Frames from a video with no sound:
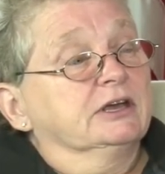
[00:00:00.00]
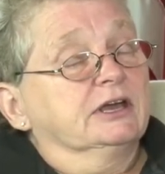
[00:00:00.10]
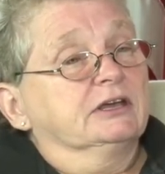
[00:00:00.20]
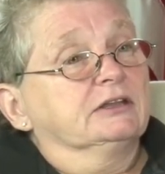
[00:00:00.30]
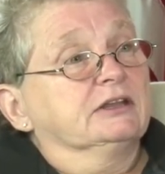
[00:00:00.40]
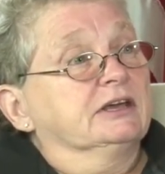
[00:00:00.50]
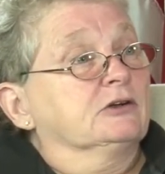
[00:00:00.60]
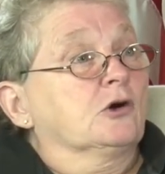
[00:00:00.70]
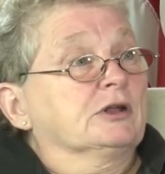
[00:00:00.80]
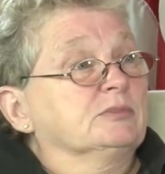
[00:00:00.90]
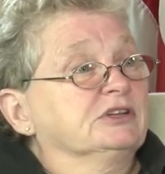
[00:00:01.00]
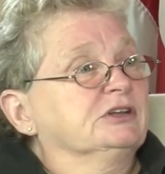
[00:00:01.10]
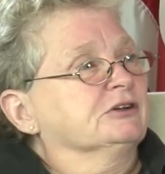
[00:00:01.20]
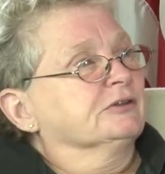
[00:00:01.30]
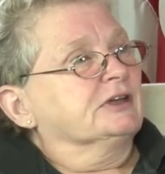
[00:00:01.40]
And they had already been
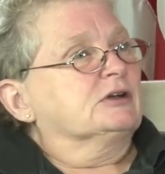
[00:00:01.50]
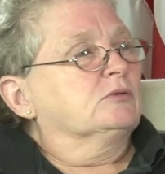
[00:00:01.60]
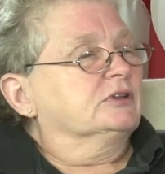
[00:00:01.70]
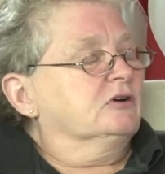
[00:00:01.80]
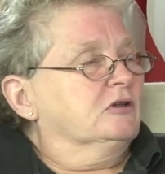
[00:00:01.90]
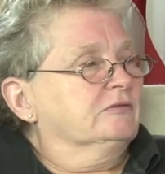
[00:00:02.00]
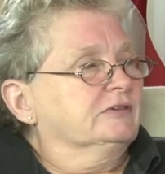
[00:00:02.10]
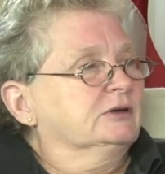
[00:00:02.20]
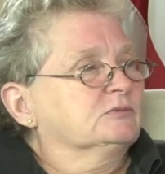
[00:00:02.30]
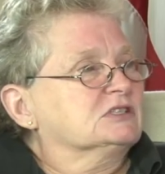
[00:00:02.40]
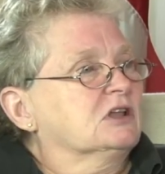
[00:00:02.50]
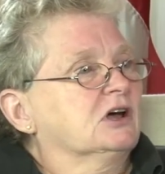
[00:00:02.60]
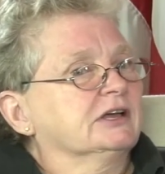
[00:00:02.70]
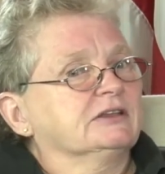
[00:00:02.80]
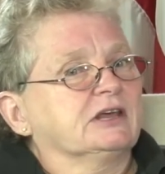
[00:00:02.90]
here. They know what the Hall of Fame was
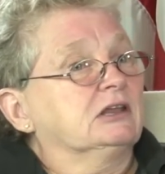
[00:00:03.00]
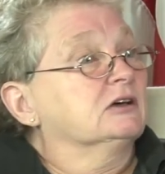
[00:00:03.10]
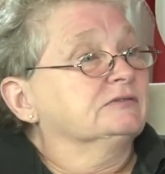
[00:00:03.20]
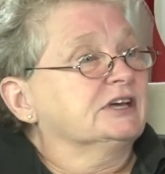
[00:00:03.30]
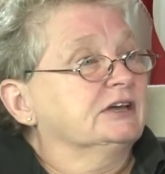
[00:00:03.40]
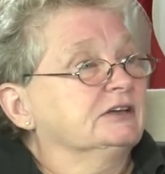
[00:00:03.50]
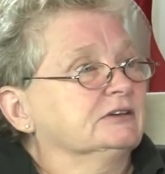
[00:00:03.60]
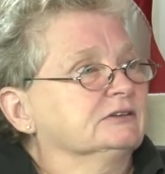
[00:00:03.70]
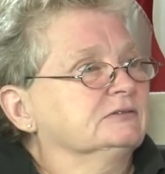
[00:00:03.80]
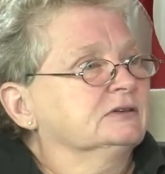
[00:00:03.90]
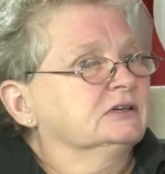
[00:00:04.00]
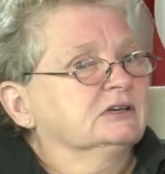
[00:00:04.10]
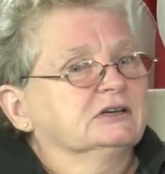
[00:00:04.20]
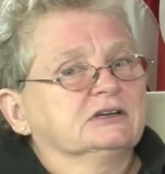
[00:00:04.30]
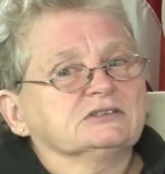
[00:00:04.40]
like. They loved Aiken,
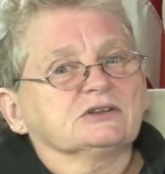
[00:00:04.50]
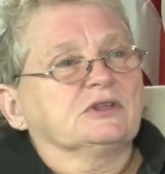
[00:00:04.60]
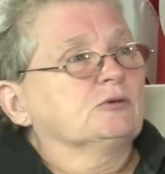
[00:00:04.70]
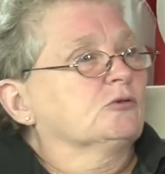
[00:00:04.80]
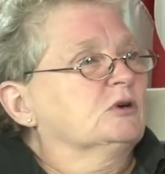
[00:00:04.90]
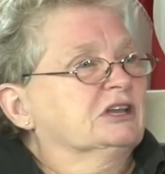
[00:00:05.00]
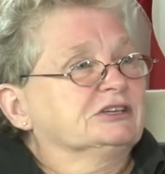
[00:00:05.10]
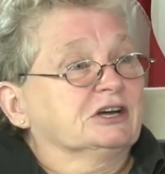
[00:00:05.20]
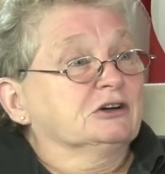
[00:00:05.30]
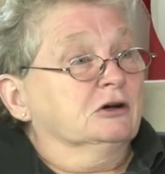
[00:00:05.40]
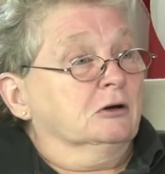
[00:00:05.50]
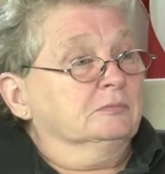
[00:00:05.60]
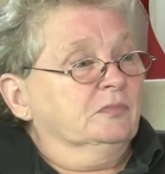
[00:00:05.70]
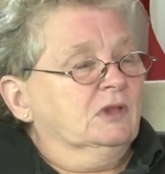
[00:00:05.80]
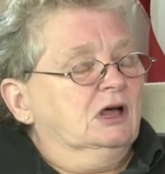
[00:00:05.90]
so they were willing to come.
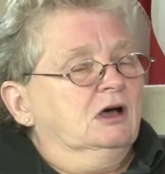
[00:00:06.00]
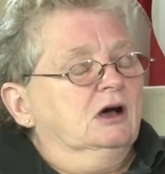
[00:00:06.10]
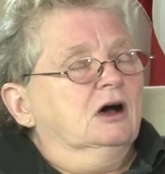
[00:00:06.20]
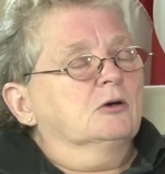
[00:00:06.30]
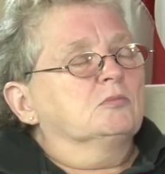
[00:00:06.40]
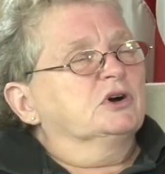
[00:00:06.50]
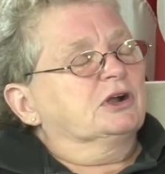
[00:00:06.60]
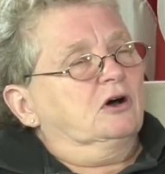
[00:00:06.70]
But